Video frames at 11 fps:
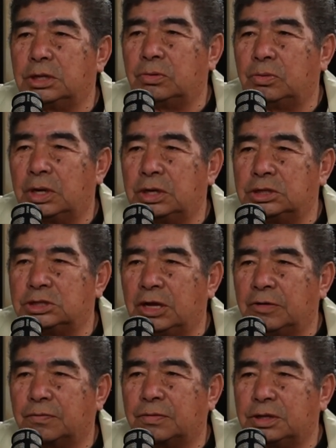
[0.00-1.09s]
what is
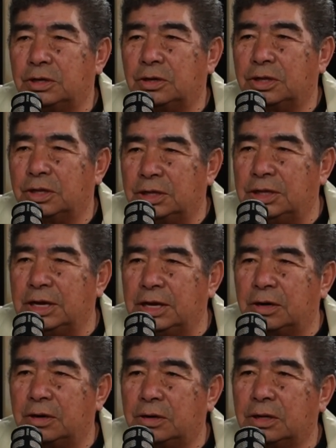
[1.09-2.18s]
left, you know,
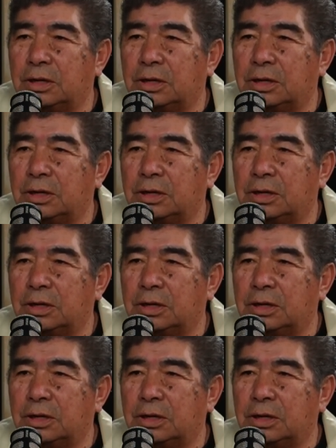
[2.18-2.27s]
there.